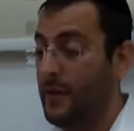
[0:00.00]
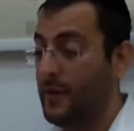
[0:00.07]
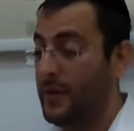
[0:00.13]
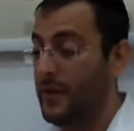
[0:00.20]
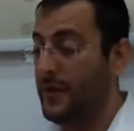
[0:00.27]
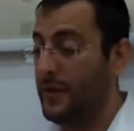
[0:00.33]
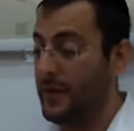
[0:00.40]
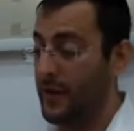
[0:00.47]

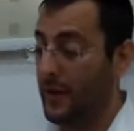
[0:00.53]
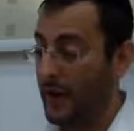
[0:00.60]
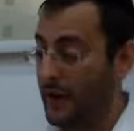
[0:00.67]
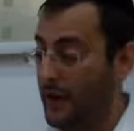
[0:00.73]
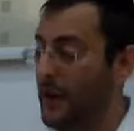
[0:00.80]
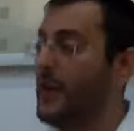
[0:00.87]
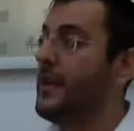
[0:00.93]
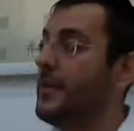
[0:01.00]
also for
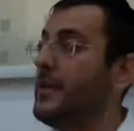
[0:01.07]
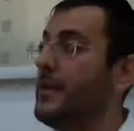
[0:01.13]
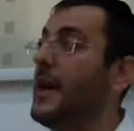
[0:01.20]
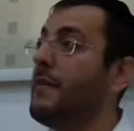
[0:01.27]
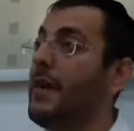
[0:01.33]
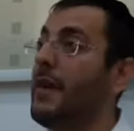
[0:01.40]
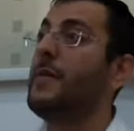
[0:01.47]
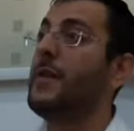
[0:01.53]
Nizokin. So
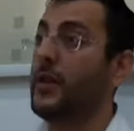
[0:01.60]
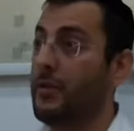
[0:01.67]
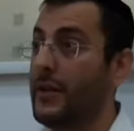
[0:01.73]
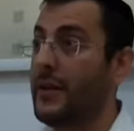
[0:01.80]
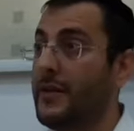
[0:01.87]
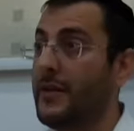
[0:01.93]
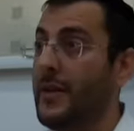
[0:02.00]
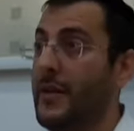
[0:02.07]
there, Rebbe
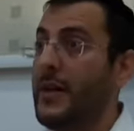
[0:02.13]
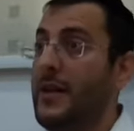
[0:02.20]
agrees.